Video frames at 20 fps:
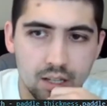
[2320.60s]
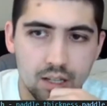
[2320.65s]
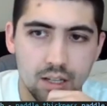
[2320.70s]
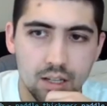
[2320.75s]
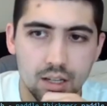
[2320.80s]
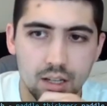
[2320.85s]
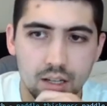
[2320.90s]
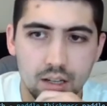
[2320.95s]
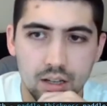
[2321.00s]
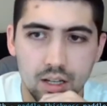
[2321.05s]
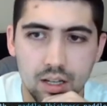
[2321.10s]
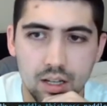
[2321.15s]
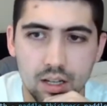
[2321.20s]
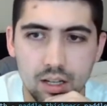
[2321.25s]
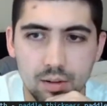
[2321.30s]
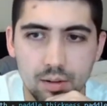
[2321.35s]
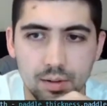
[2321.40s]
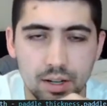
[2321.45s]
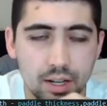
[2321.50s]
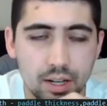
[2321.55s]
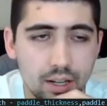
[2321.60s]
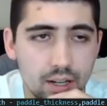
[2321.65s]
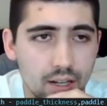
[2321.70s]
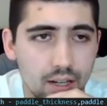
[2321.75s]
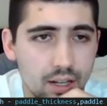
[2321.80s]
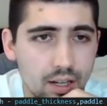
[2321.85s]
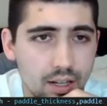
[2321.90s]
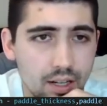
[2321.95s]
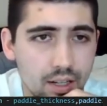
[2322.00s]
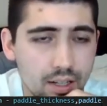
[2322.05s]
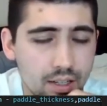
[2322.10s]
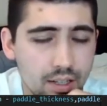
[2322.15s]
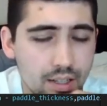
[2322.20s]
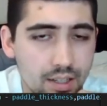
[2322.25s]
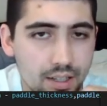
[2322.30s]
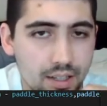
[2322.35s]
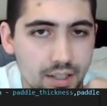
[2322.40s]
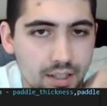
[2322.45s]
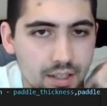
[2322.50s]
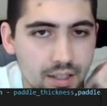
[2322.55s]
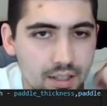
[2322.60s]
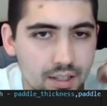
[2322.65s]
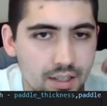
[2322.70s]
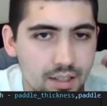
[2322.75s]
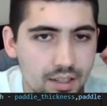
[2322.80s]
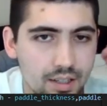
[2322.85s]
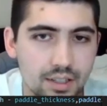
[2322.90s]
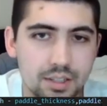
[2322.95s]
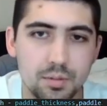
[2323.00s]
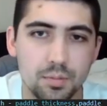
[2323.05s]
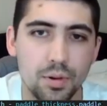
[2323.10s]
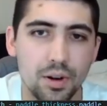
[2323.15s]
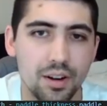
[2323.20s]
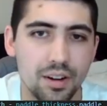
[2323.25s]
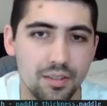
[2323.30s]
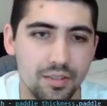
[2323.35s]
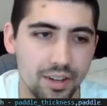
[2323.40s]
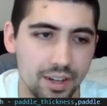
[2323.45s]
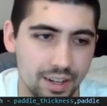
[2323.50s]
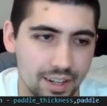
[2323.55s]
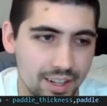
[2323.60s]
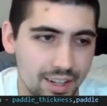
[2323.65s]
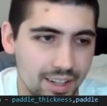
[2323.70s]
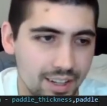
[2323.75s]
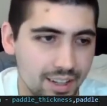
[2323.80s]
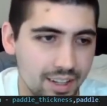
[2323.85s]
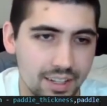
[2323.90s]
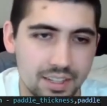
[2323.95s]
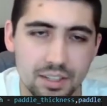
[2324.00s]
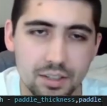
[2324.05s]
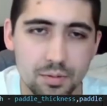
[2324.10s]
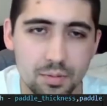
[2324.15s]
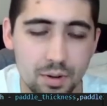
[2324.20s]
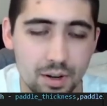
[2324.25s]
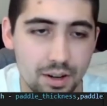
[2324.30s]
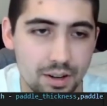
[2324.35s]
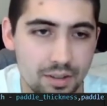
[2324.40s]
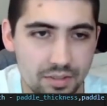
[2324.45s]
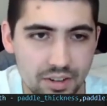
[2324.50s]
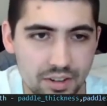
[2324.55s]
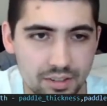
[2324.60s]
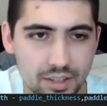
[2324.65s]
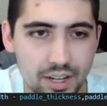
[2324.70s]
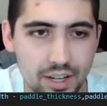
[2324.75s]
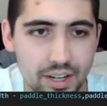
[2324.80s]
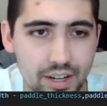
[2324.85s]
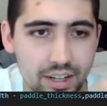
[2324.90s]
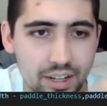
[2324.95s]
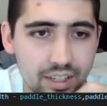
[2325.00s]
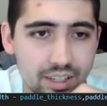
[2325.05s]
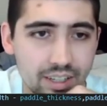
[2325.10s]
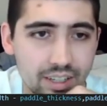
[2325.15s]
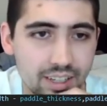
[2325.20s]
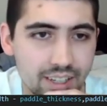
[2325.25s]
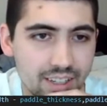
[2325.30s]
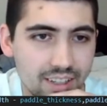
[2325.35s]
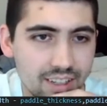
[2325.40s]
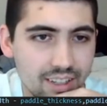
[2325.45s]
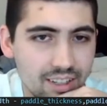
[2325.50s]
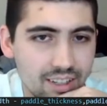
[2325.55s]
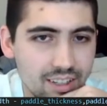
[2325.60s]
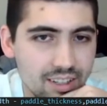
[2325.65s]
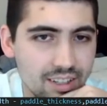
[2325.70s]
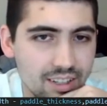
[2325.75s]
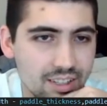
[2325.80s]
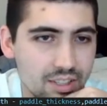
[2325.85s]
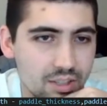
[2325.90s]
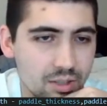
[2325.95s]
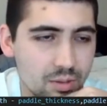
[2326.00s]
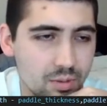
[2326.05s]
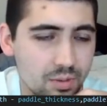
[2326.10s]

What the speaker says: Oh my god. This is part of it. This is part of it right here. This is